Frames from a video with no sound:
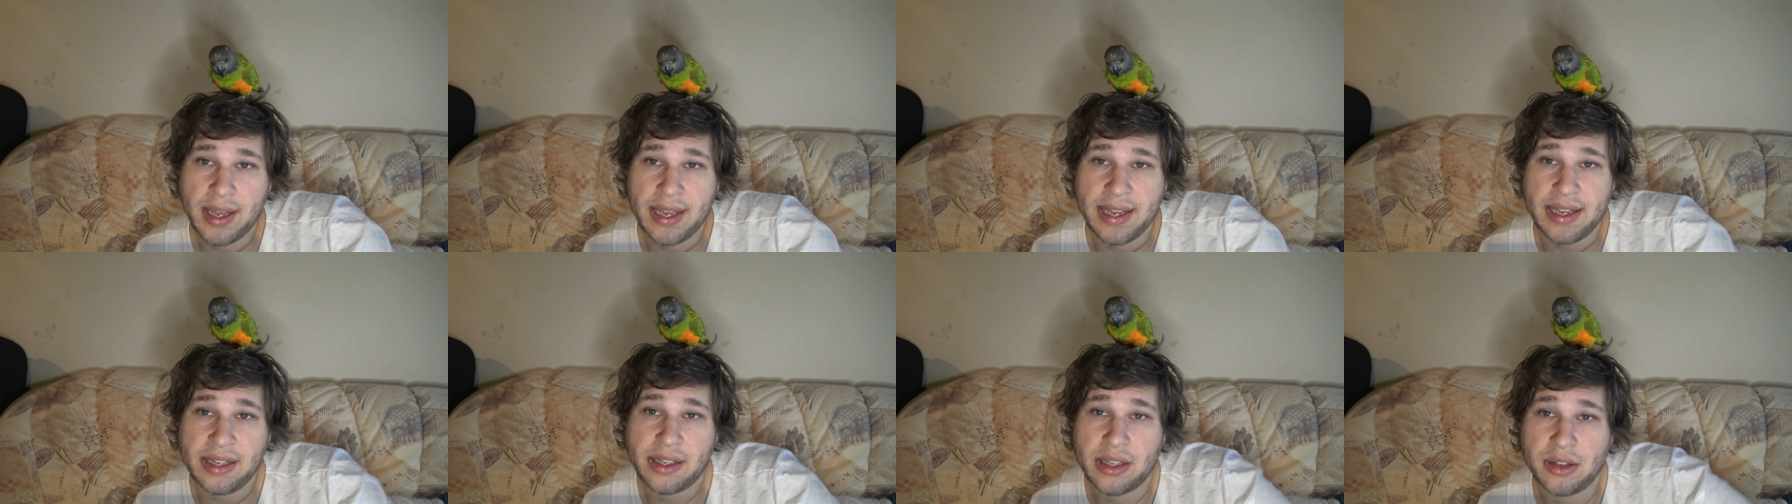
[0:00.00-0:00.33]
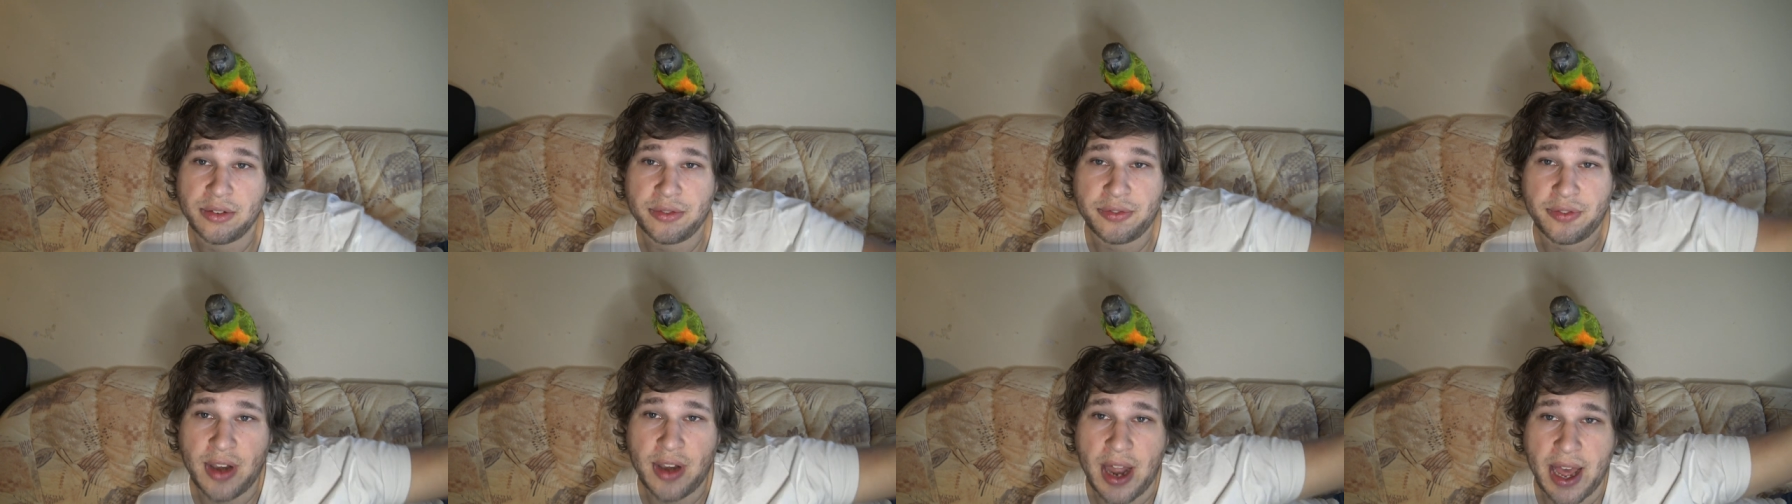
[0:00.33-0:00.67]
He
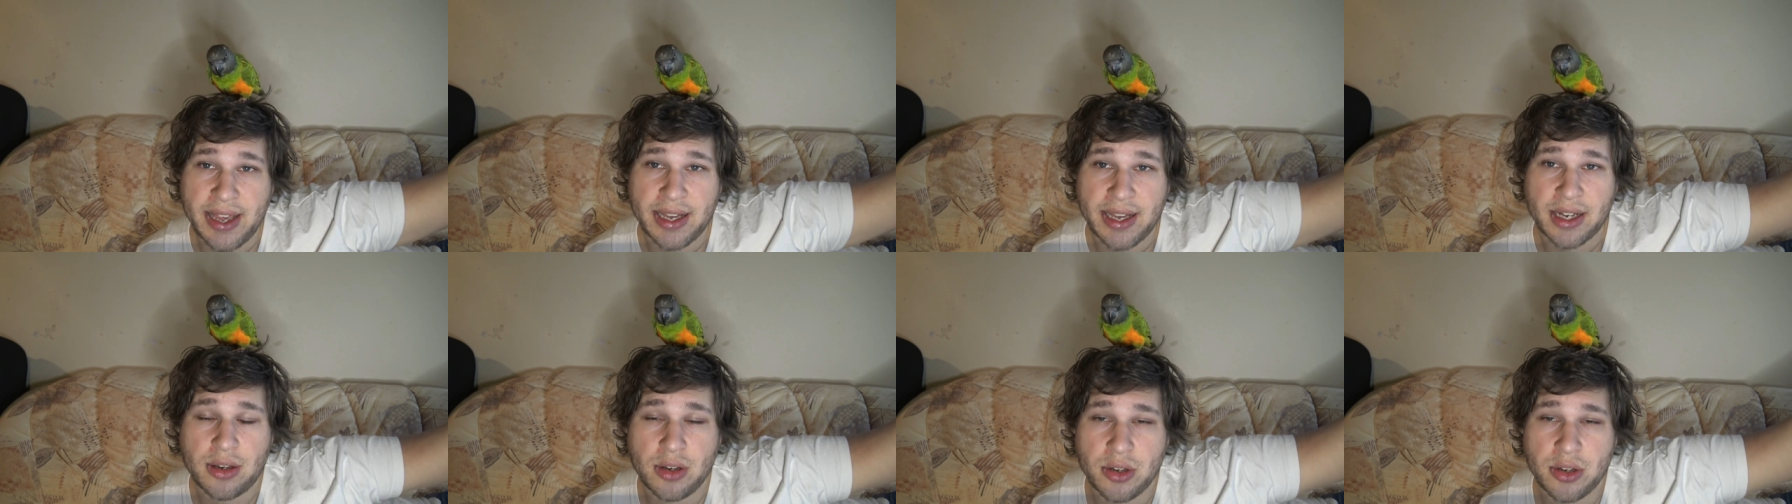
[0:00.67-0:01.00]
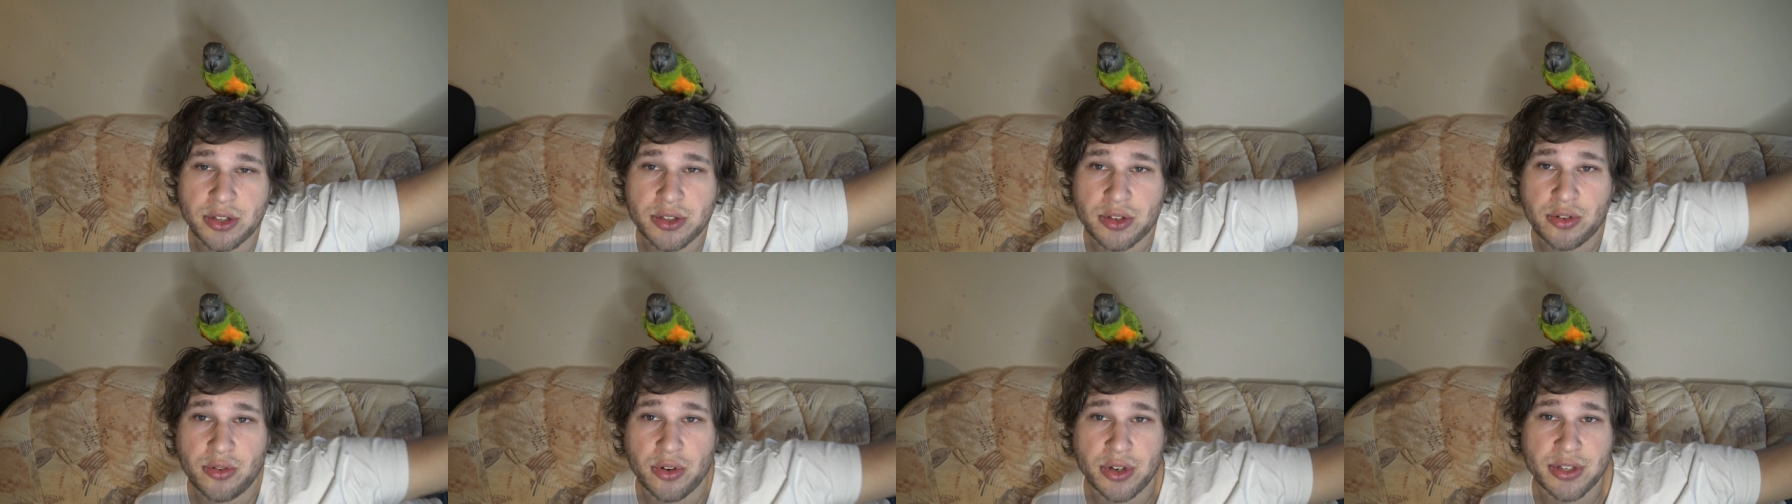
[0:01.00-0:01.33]
can fly
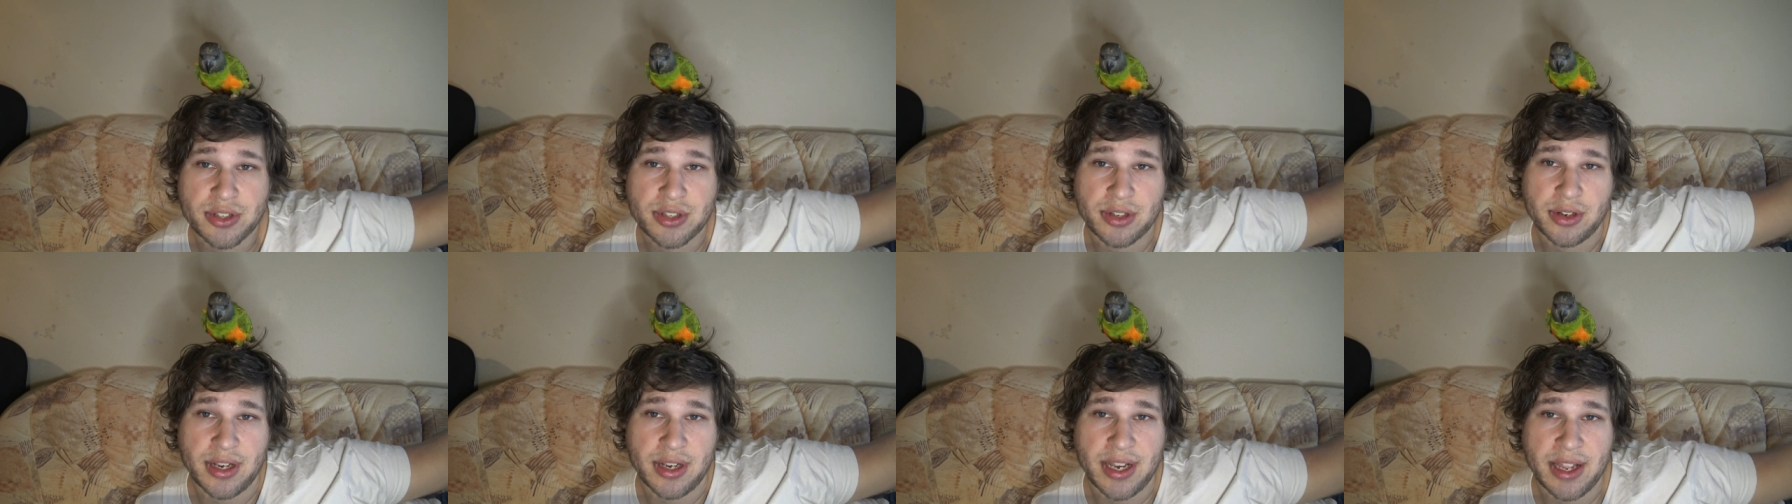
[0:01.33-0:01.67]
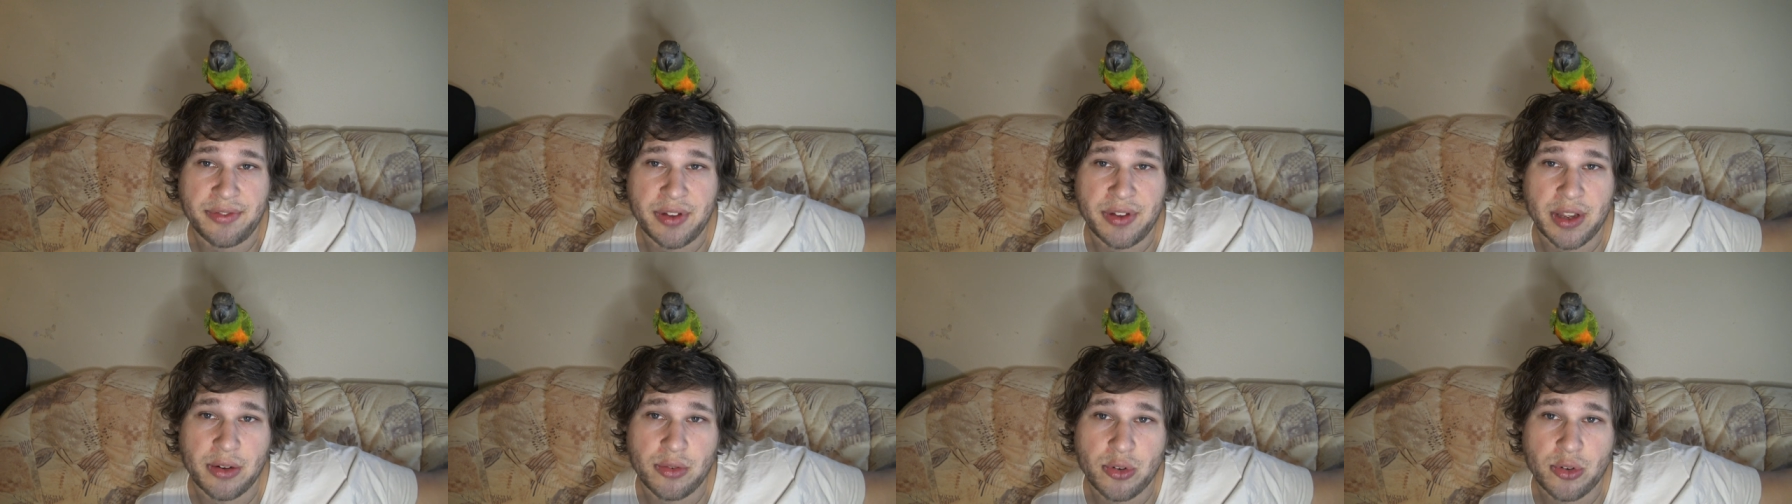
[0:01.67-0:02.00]
across the living